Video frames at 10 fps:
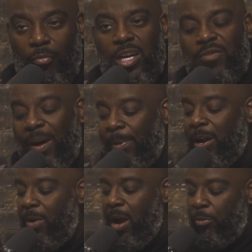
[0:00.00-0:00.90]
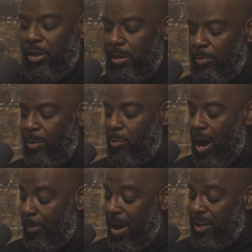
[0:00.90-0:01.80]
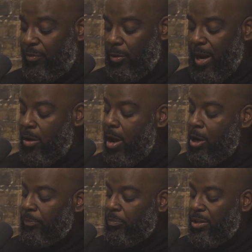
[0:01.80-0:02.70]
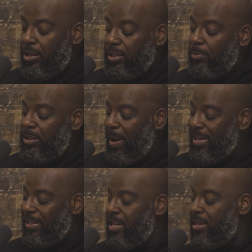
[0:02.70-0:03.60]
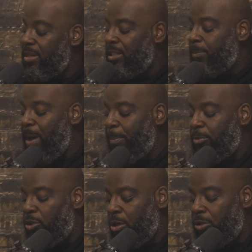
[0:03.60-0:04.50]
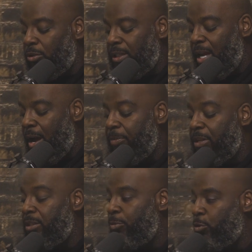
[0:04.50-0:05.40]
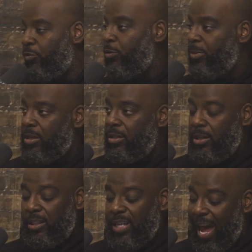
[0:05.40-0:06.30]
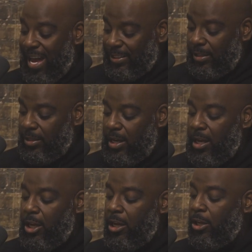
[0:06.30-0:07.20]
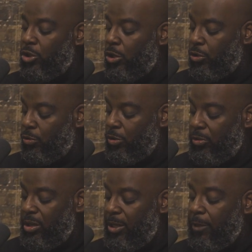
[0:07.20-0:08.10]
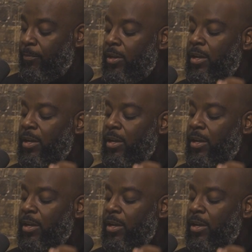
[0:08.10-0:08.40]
if I play around with it a little bit more, I'll probably figure it out. But there's some spice. And then this pepper sauce on top is beautiful because there's acid in it. It's also mm-hmm. creamy. Mm-hmm.